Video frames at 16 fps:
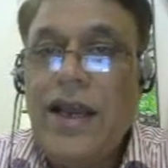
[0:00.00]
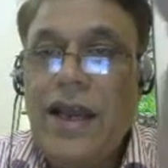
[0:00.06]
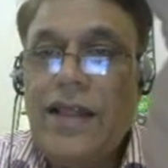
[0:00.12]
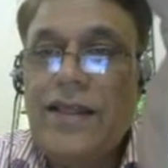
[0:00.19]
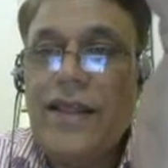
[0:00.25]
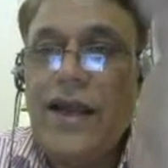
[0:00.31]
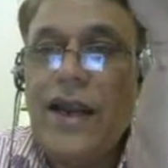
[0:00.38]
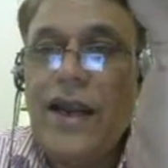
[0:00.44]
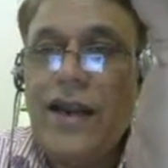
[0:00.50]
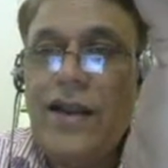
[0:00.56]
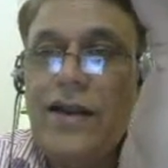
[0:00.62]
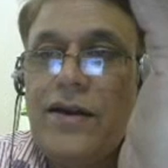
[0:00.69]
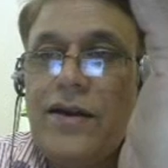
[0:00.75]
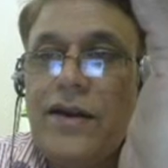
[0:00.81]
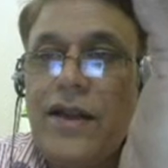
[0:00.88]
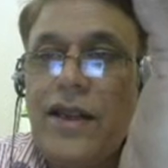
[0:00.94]
and that
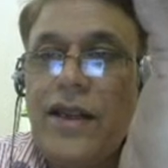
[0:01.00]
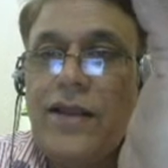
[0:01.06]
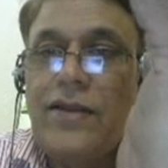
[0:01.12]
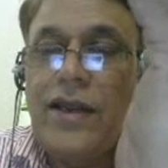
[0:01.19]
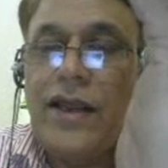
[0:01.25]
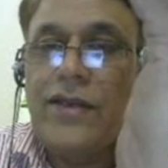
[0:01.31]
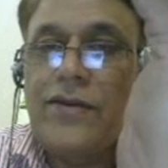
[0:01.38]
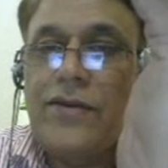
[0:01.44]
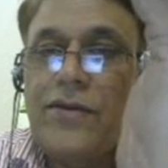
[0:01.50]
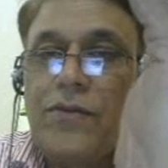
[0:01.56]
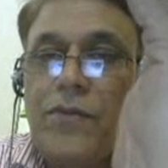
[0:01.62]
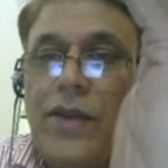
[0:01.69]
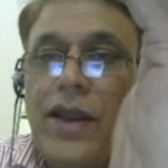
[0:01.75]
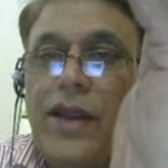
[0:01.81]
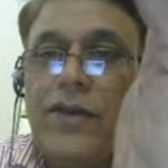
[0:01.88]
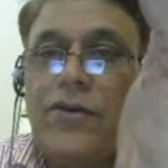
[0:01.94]
learnings has
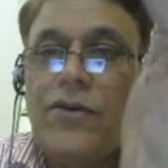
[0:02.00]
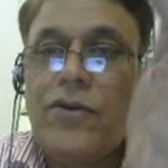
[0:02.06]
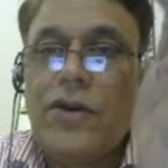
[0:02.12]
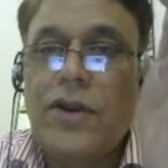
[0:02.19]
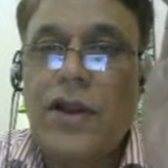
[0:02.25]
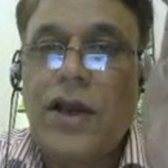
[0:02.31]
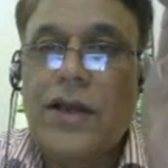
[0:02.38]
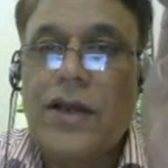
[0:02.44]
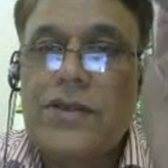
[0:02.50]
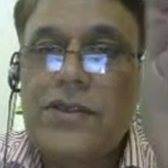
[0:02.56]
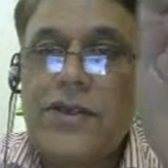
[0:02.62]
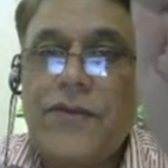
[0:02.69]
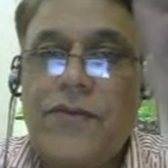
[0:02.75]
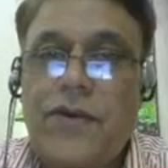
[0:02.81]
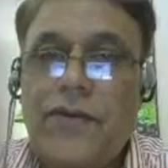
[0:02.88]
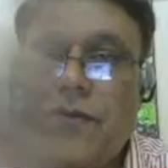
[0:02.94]
make your class
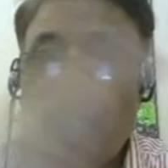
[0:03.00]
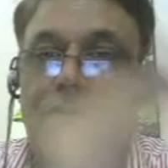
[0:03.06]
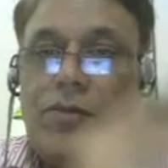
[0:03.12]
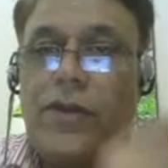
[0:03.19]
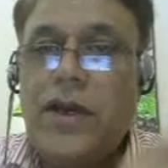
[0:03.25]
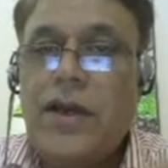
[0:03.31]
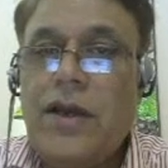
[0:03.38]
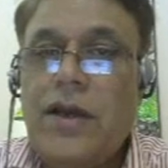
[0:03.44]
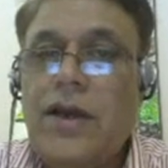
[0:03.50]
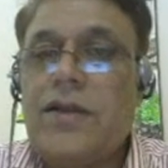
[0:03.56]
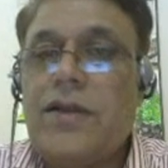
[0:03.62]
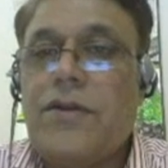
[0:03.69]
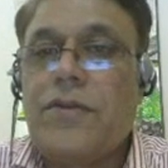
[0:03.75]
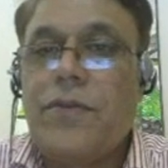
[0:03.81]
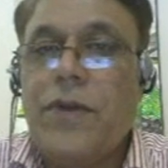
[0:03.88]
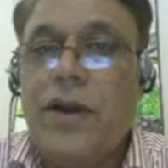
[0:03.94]
different from the
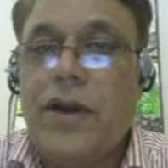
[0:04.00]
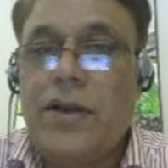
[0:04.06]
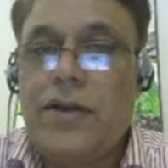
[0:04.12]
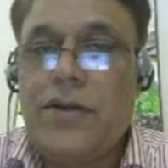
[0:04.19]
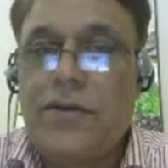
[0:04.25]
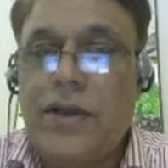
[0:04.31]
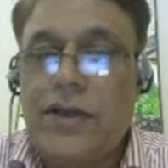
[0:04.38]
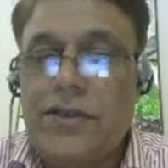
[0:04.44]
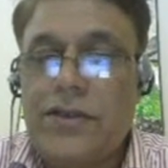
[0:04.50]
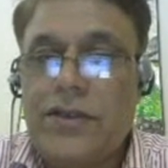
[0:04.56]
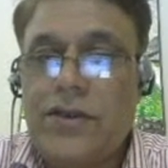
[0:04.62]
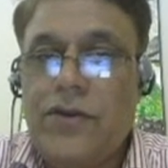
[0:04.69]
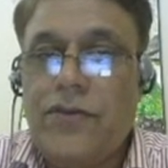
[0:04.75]
other section.